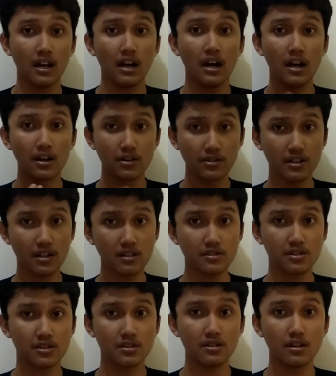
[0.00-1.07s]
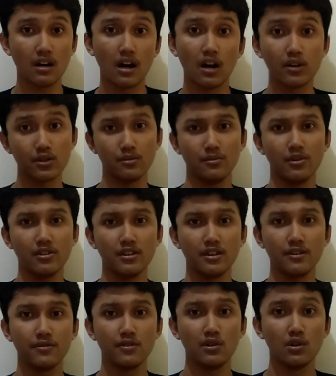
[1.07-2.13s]
agriculture,
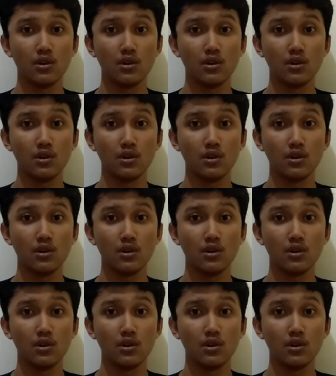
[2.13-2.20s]
automotive,